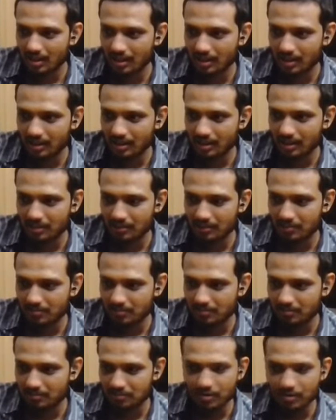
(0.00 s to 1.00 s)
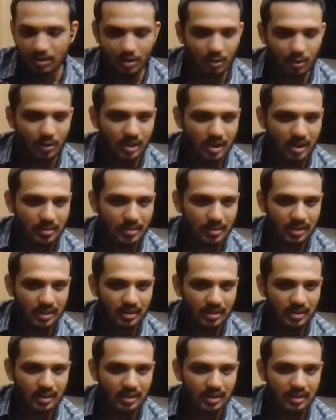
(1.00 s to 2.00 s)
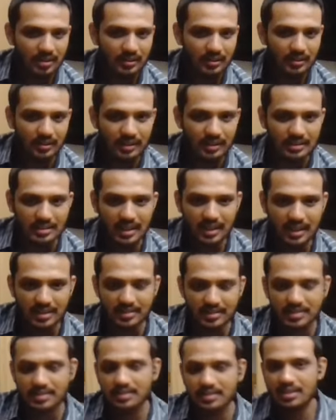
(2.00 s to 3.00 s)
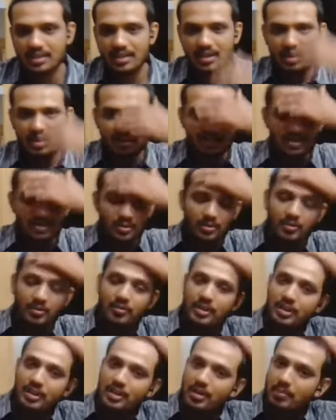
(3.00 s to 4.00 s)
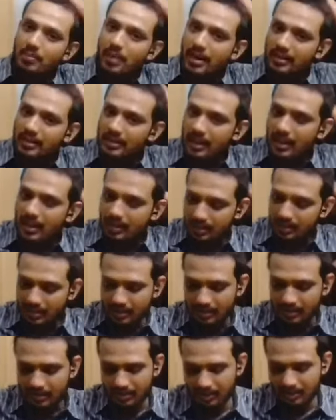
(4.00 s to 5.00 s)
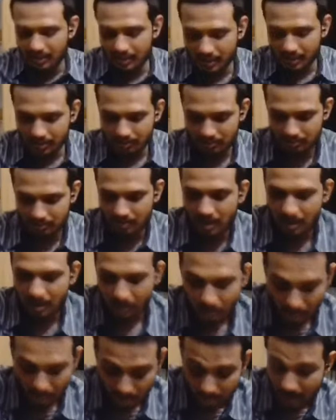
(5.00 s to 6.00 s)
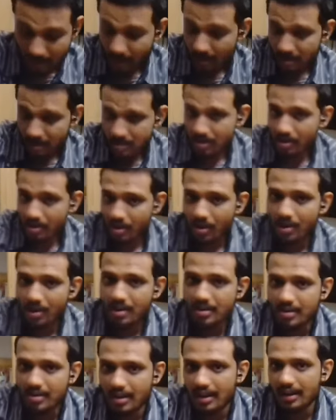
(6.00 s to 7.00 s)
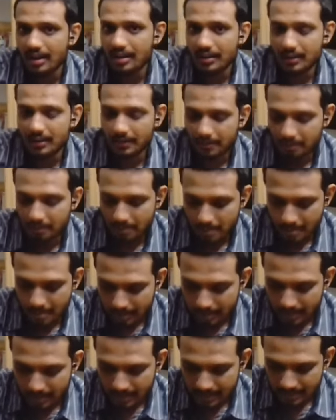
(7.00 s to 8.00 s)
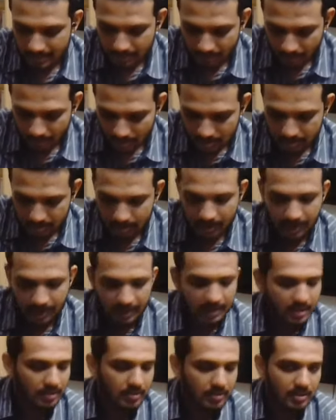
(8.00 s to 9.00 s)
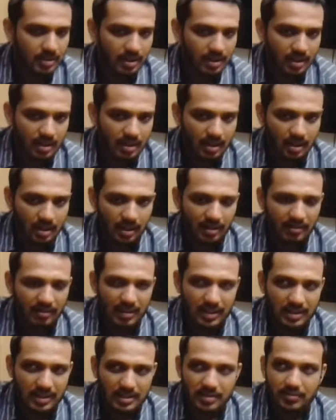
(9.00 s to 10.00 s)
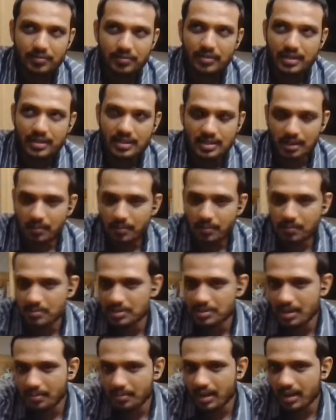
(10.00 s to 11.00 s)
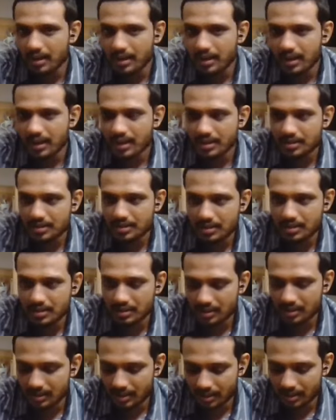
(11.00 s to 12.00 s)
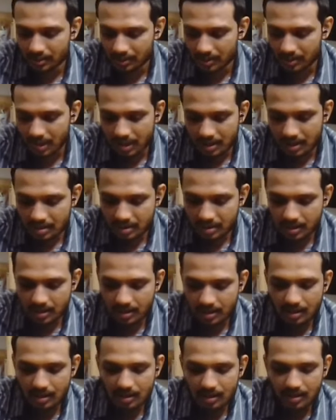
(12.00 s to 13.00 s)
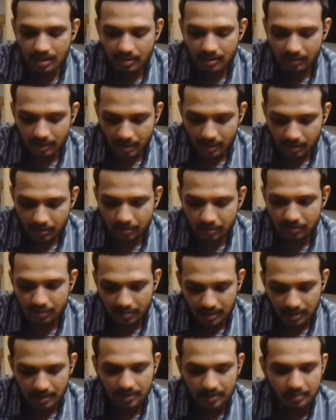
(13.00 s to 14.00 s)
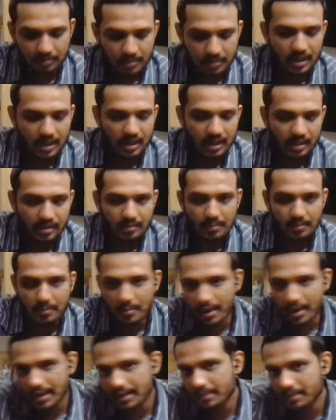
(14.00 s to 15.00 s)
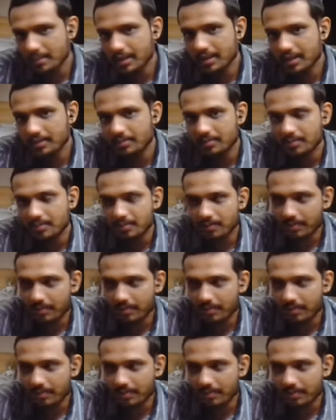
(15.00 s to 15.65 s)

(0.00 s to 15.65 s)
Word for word: uh, for overcoming uh, the challenges. So when you compare that, you know, to, to be honest, not all buildings are possible right now. Whereas if in some some areas, you know, traditional way of building might be